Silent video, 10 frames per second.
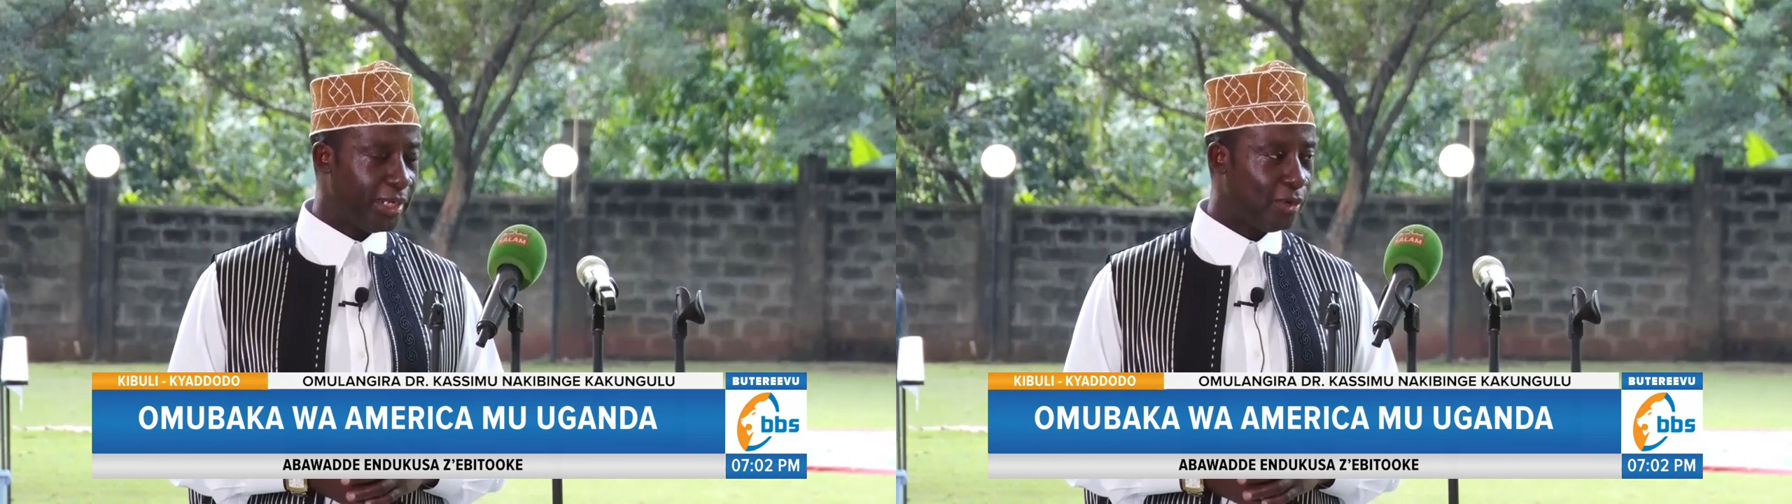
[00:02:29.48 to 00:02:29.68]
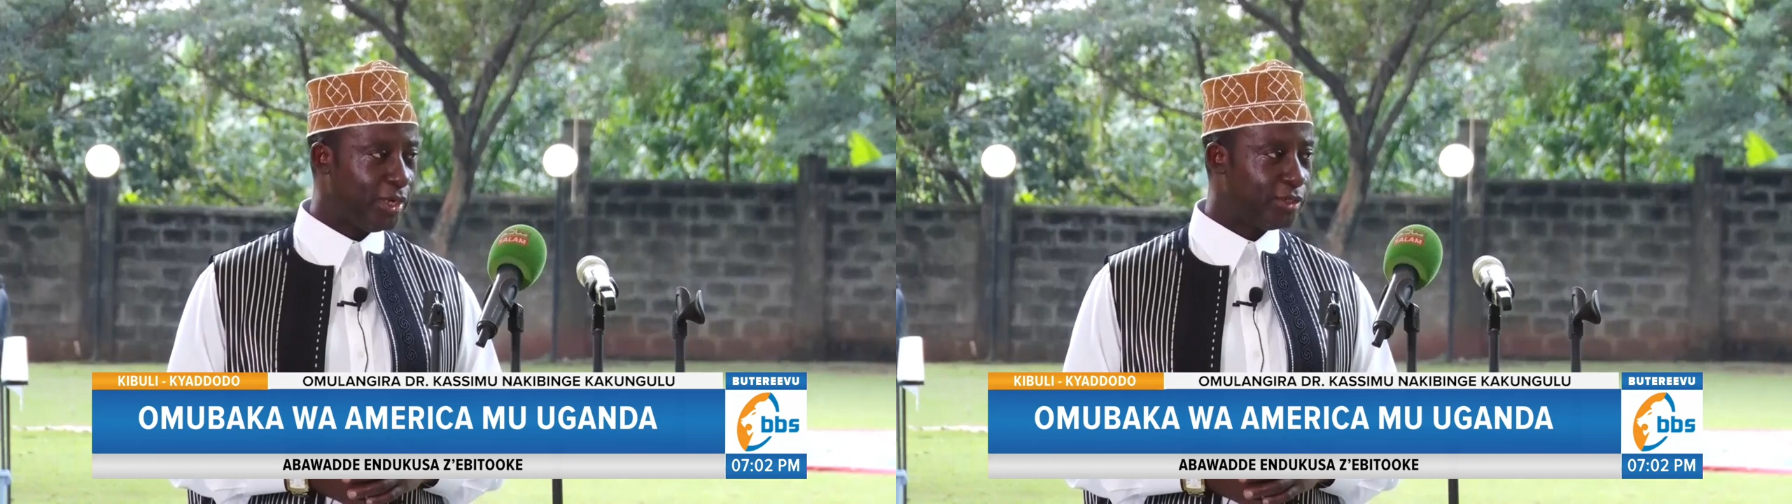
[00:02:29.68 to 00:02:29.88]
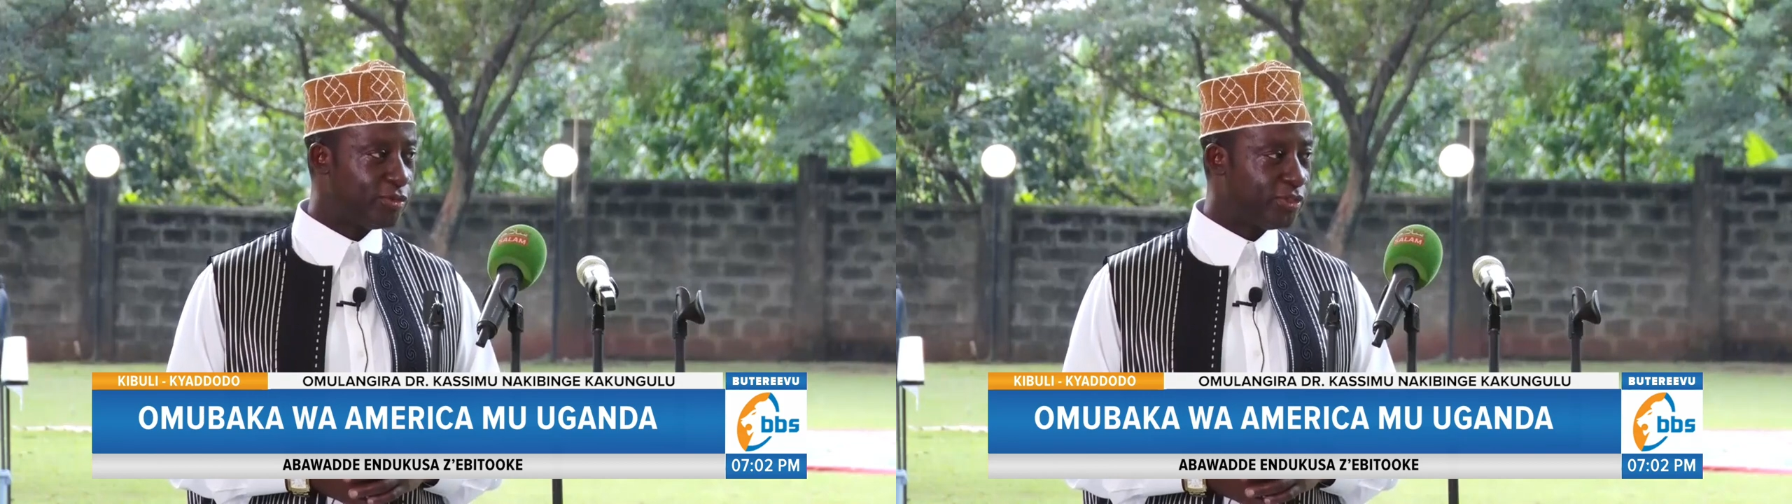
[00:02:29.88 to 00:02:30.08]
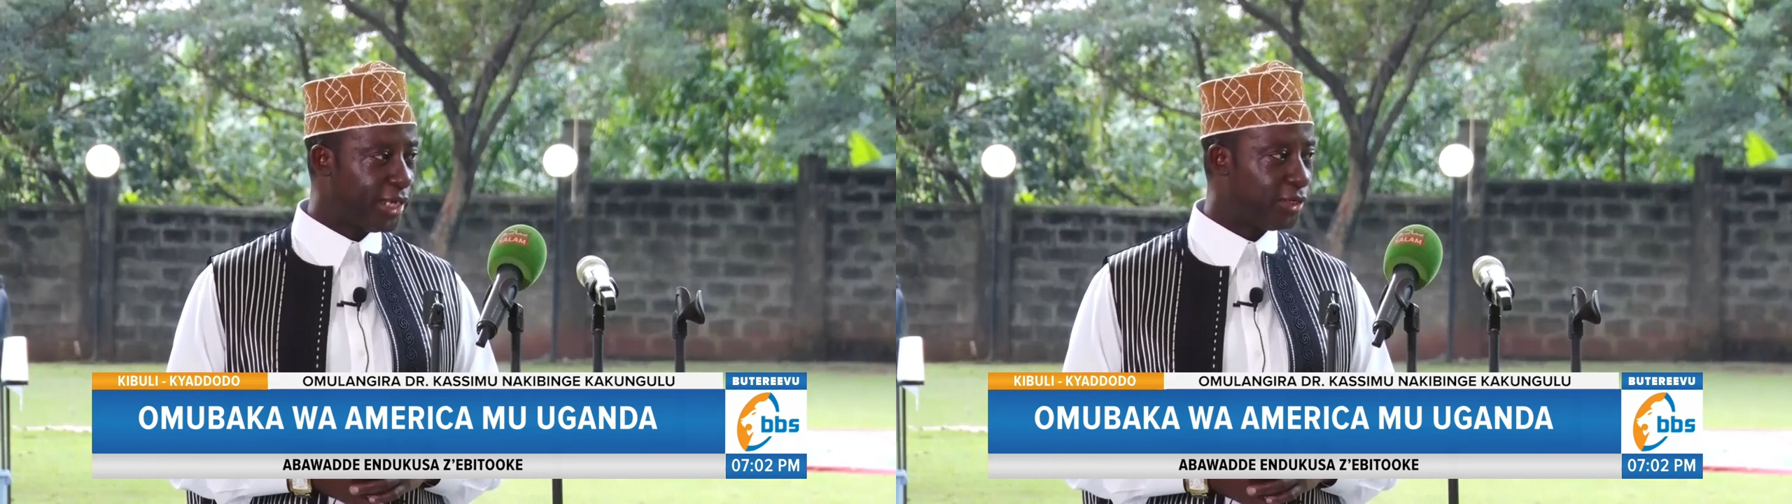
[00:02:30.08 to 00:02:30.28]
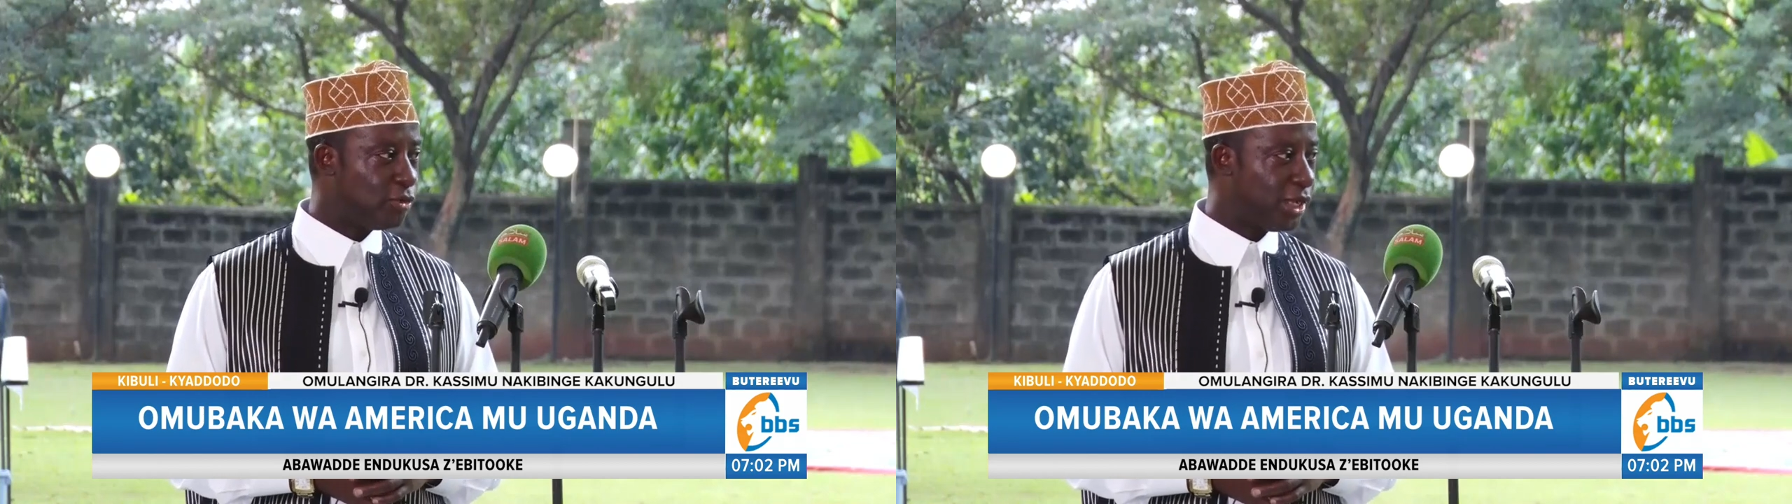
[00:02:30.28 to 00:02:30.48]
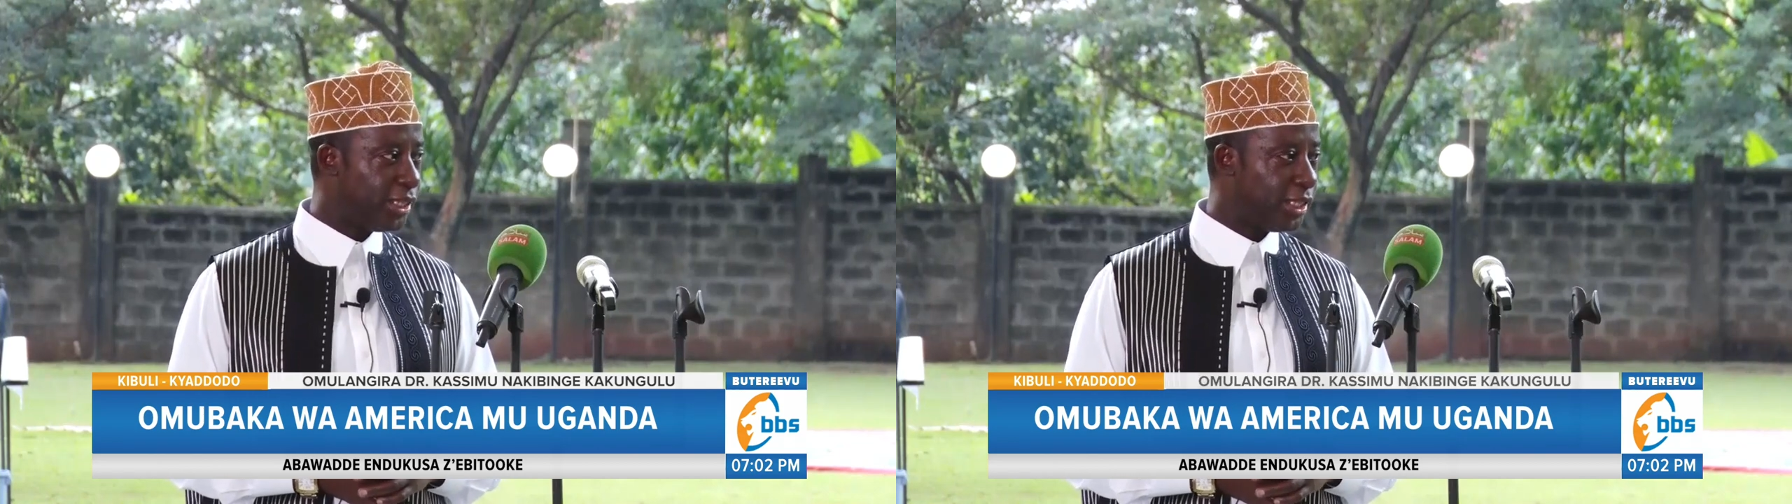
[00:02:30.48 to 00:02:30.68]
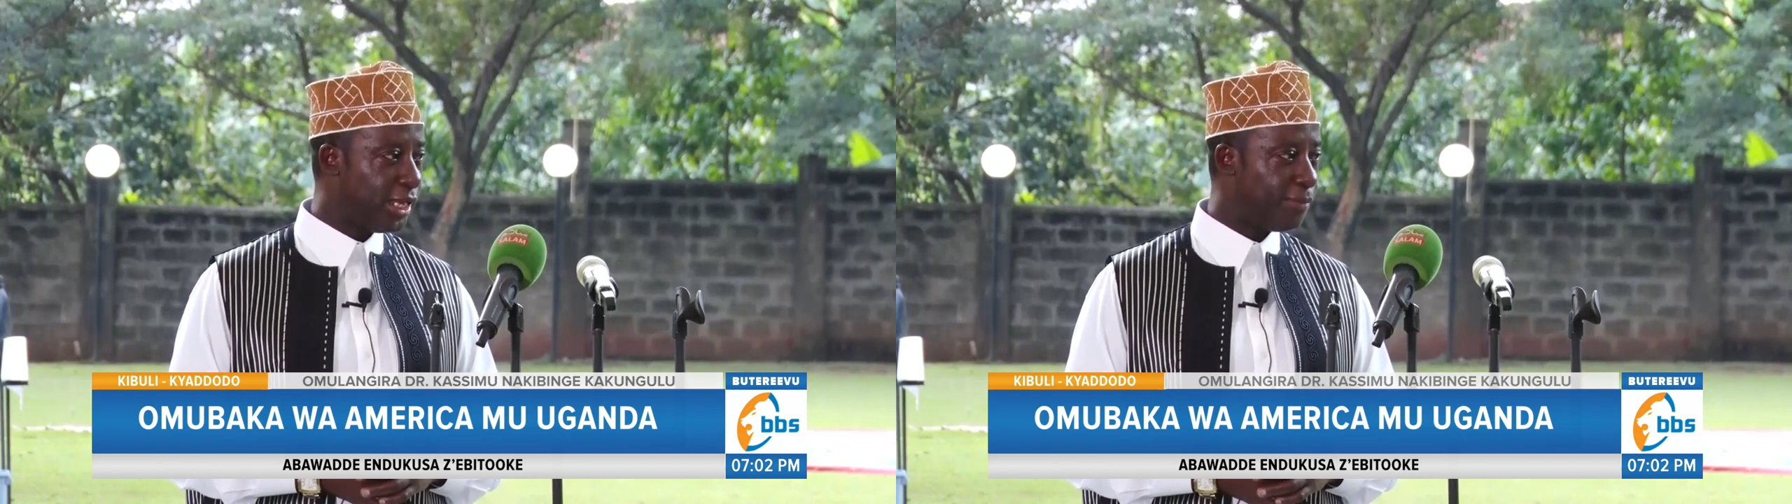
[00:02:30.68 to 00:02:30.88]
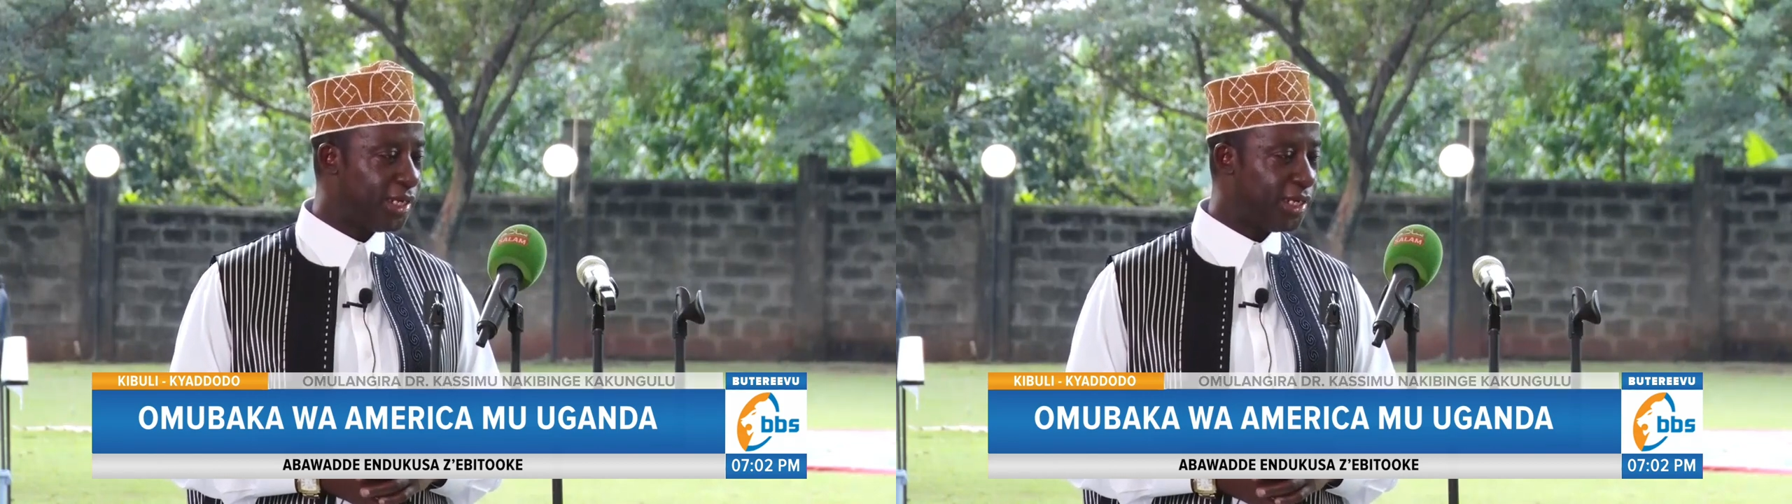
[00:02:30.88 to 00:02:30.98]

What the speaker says: I want to thank you and the